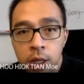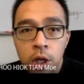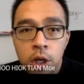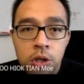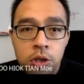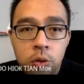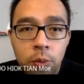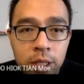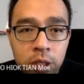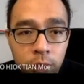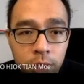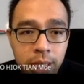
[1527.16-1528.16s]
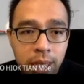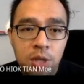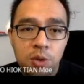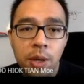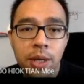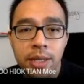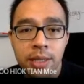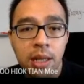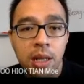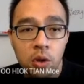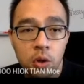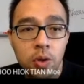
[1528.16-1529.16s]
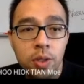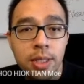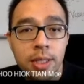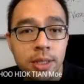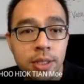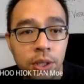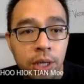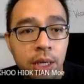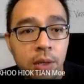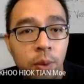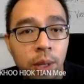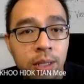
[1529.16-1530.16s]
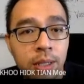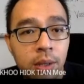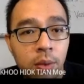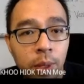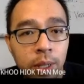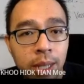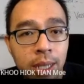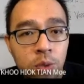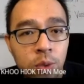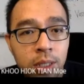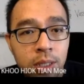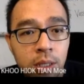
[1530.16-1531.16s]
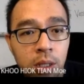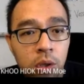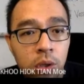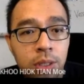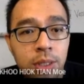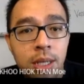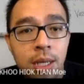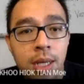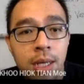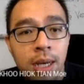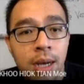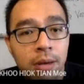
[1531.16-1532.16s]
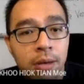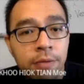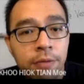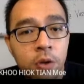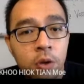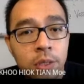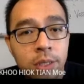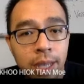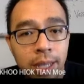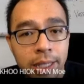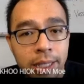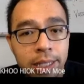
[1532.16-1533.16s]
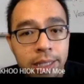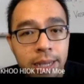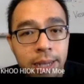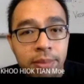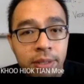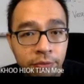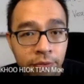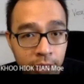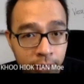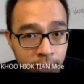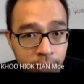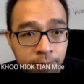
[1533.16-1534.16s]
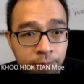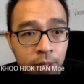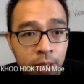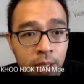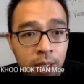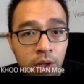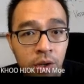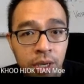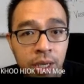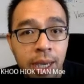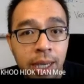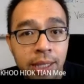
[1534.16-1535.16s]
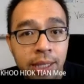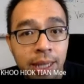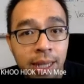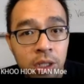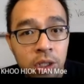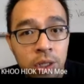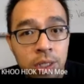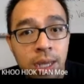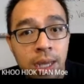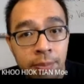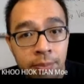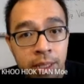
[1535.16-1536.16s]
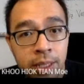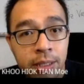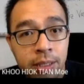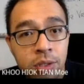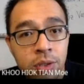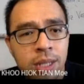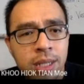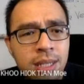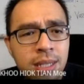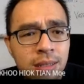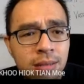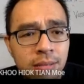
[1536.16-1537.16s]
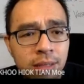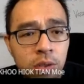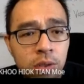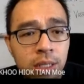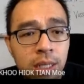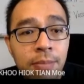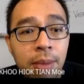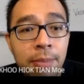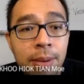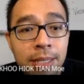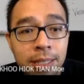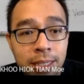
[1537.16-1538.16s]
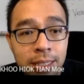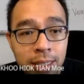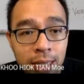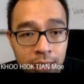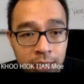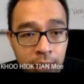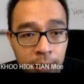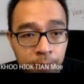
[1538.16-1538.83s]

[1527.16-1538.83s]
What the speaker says: So when switch S1 is closed, okay, when S1 is closed, current flows and heats up the filament. Okay, and electrons are emitted. So they're just not dibebaskan sahaja.